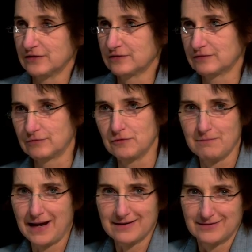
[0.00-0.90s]
as
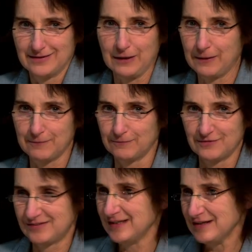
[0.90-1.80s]
romantic
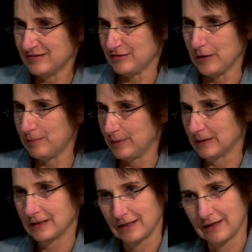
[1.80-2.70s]
sea
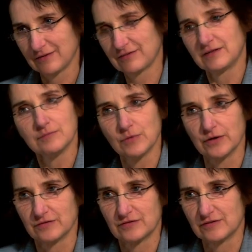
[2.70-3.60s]
serpent-like sea
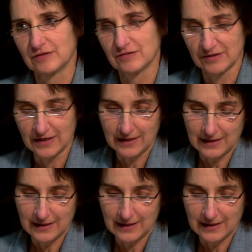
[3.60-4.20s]
monsters.